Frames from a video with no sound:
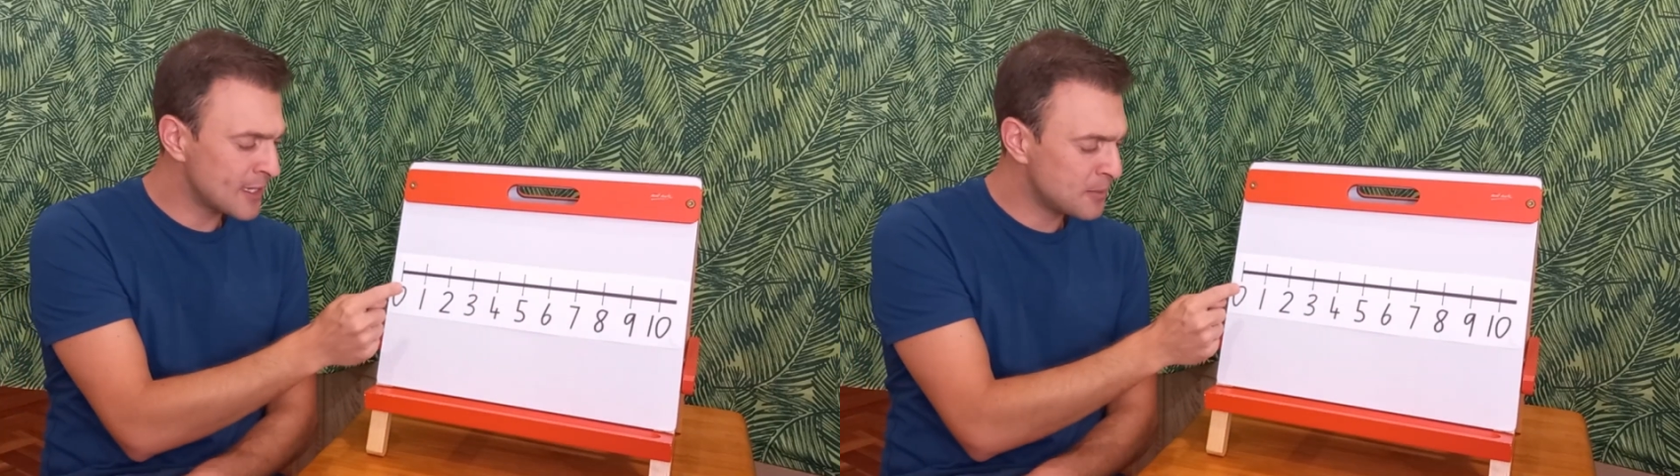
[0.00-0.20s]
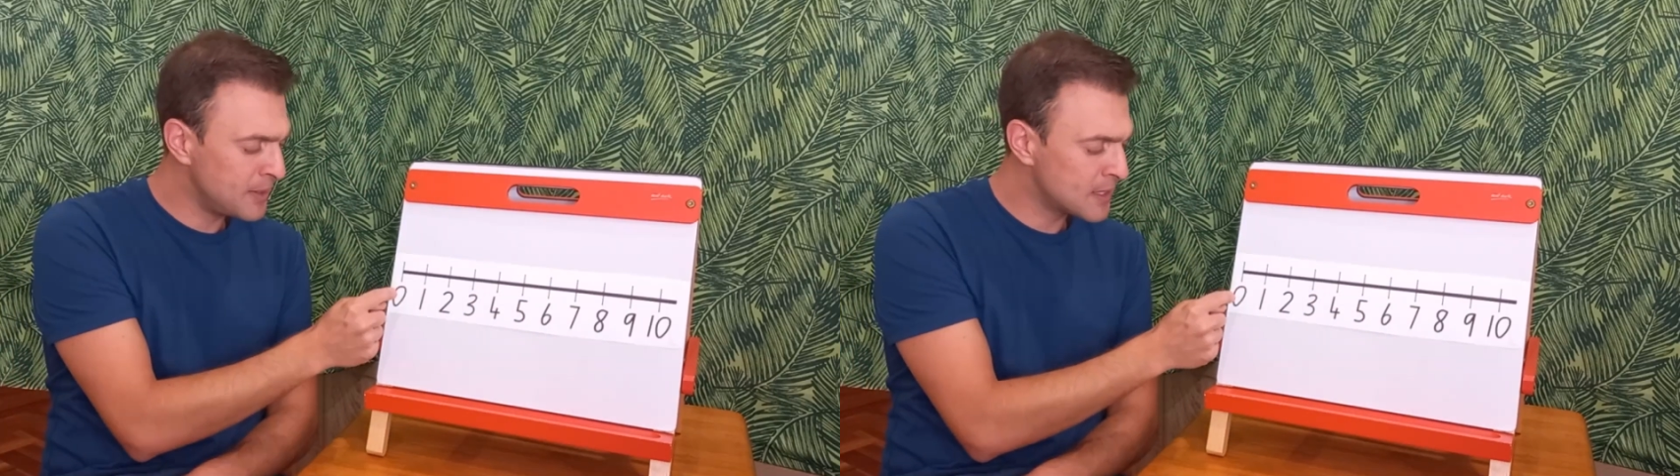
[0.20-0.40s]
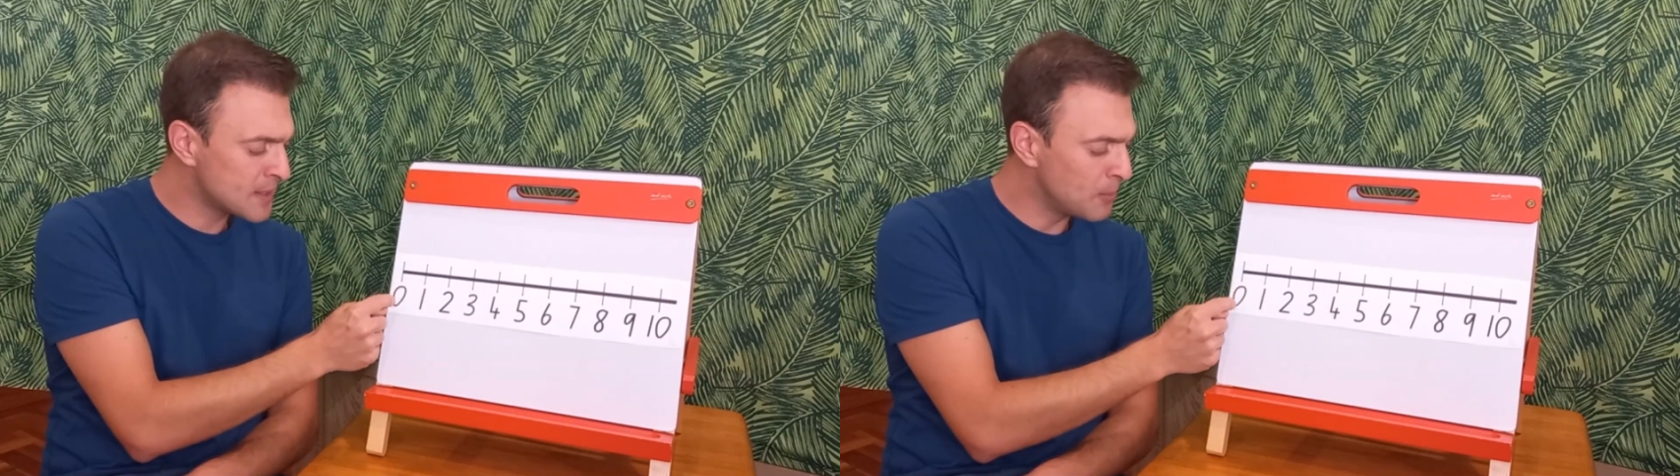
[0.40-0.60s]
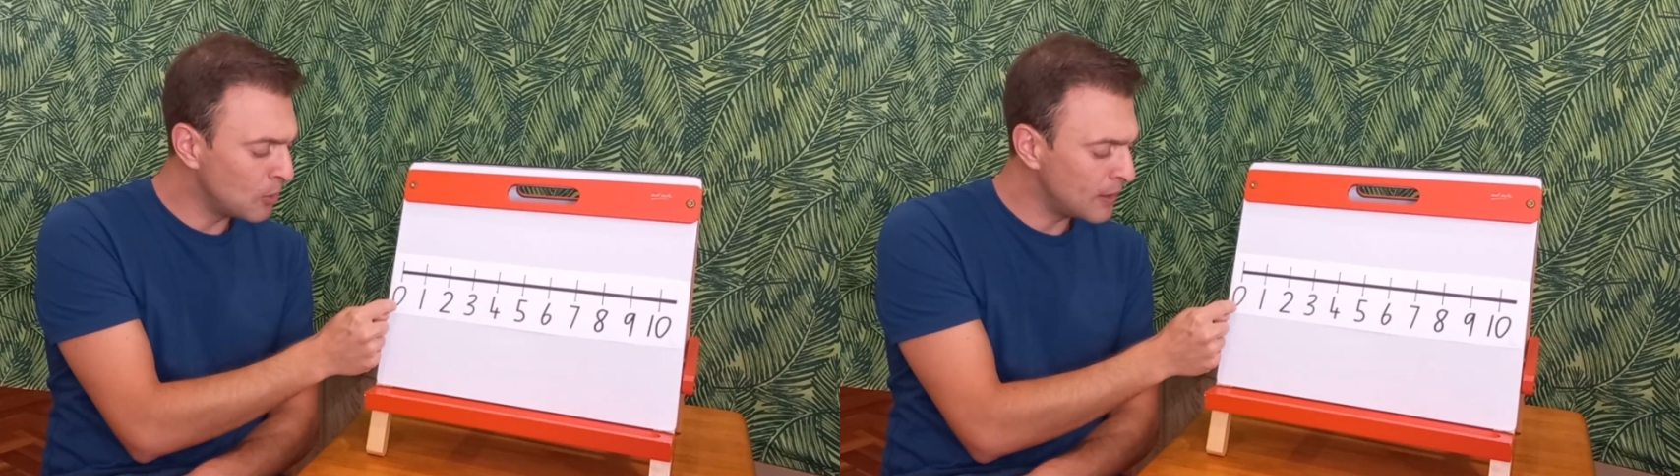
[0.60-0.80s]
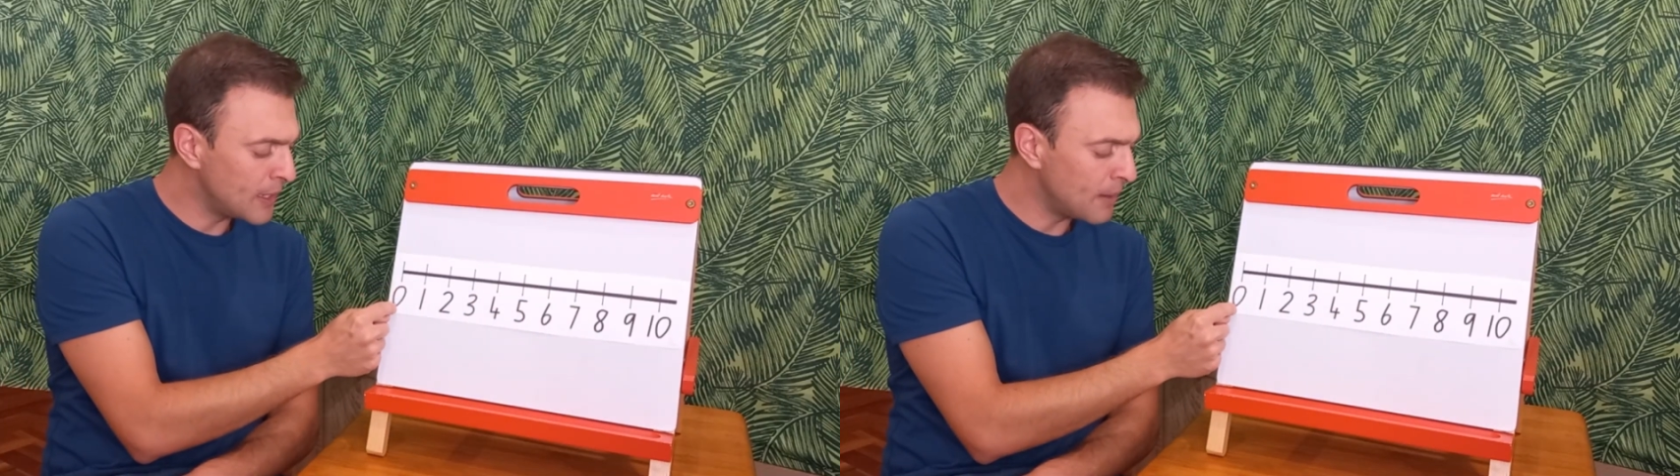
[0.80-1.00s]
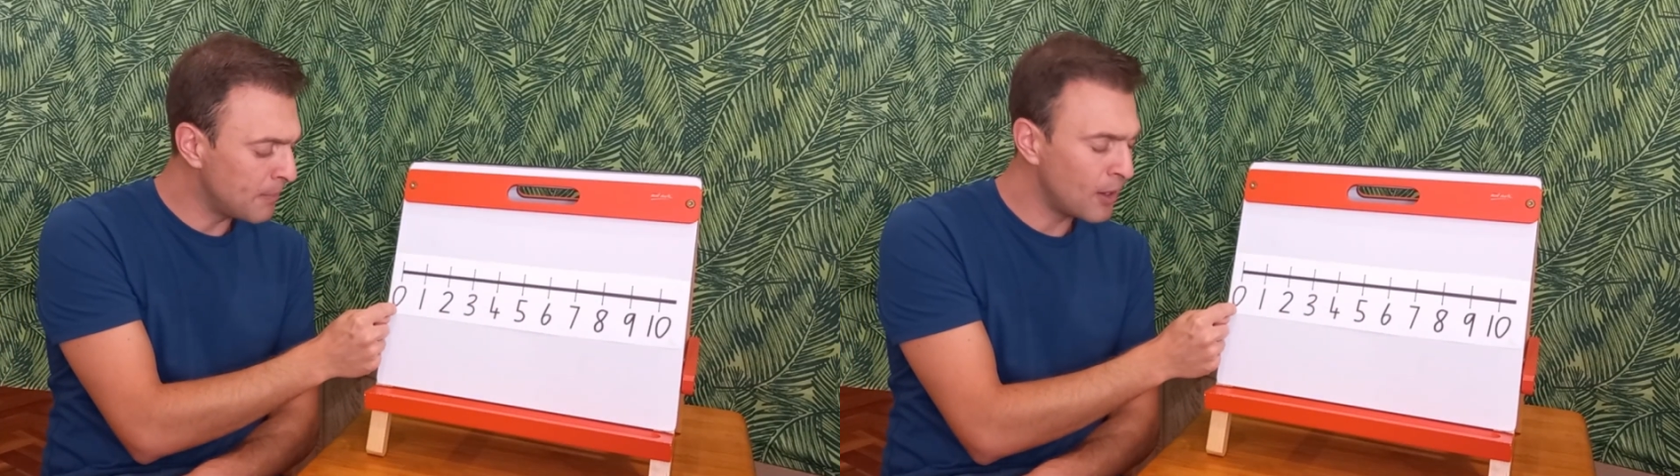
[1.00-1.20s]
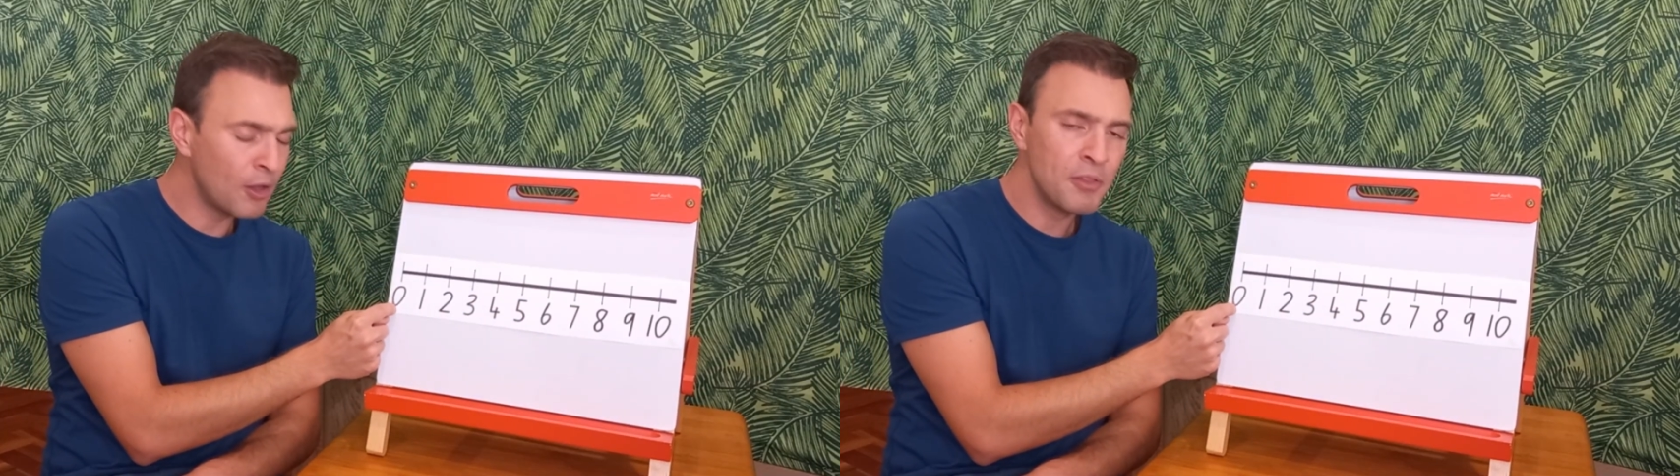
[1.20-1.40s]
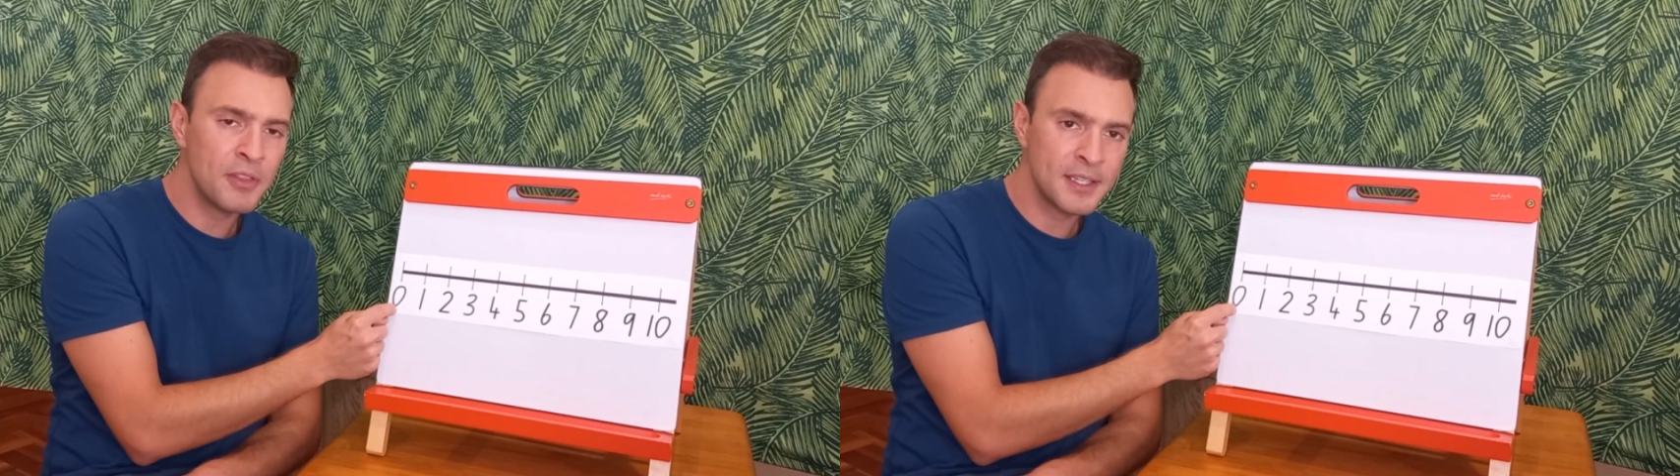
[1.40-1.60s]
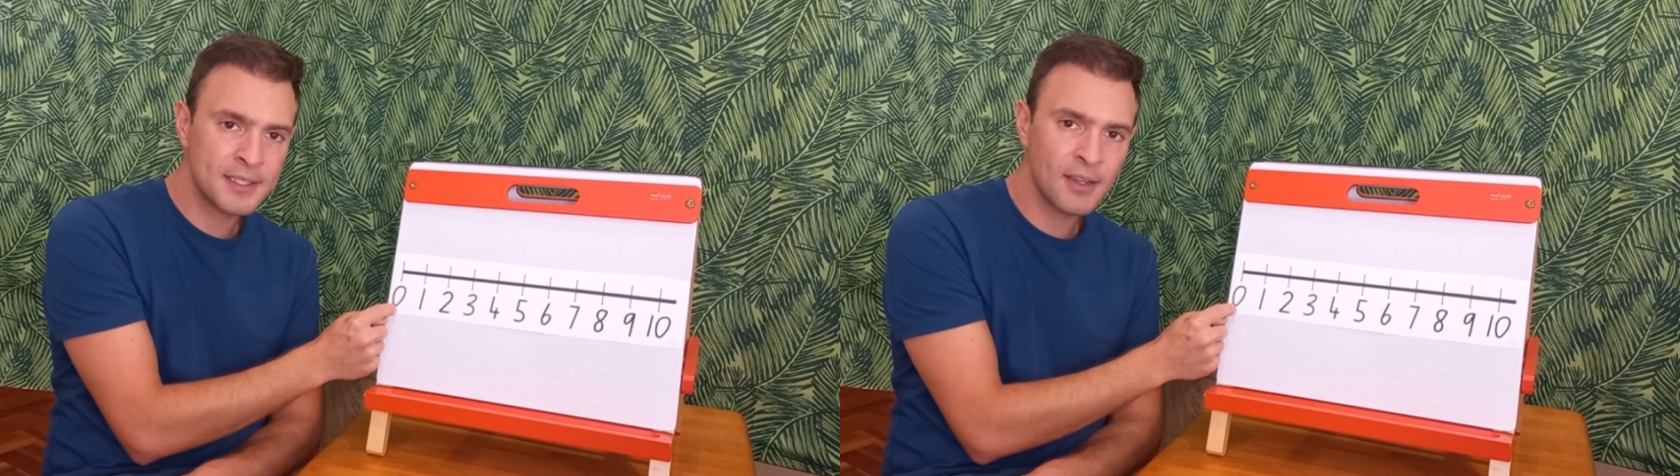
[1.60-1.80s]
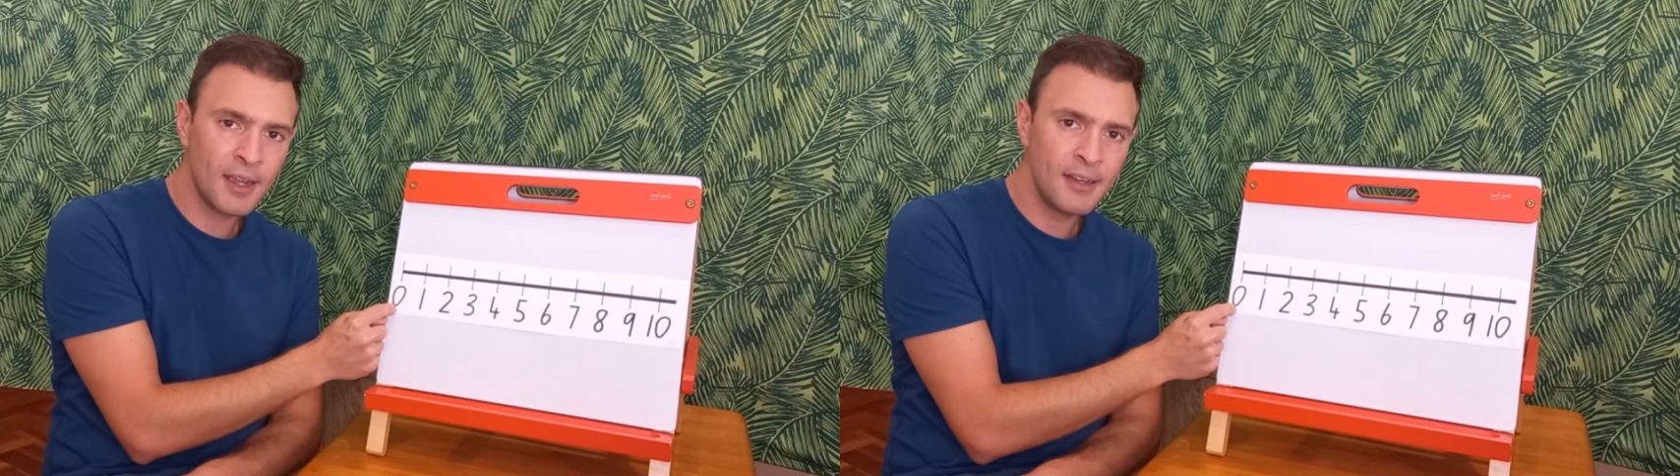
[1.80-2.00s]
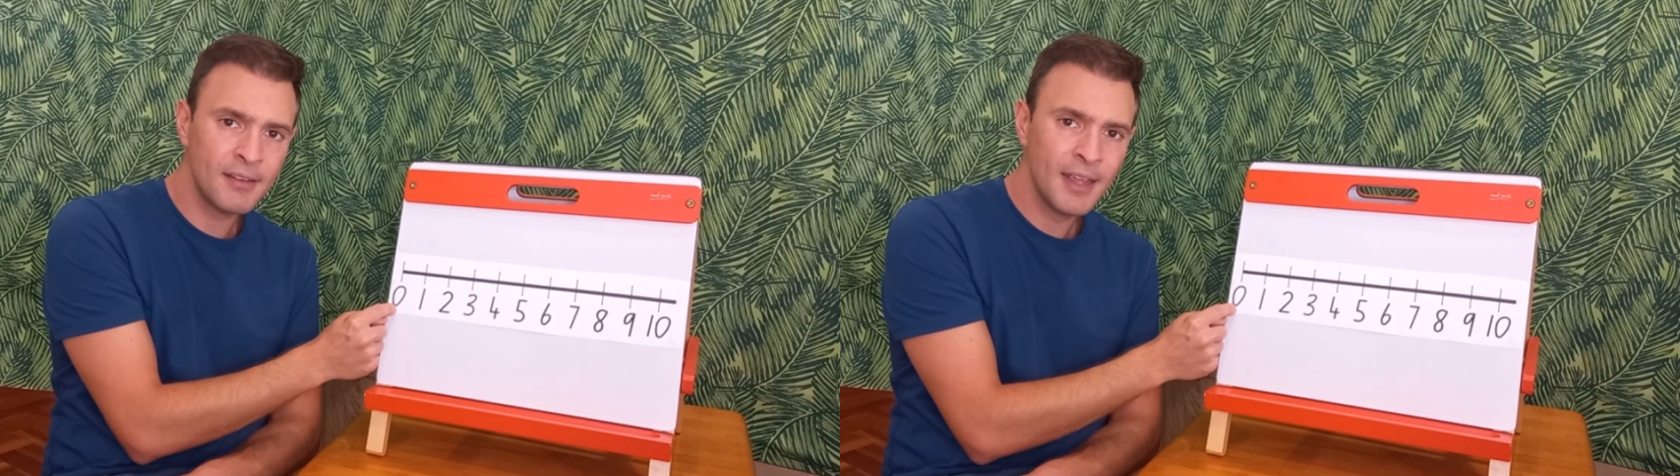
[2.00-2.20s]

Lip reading: with the smaller number on this side,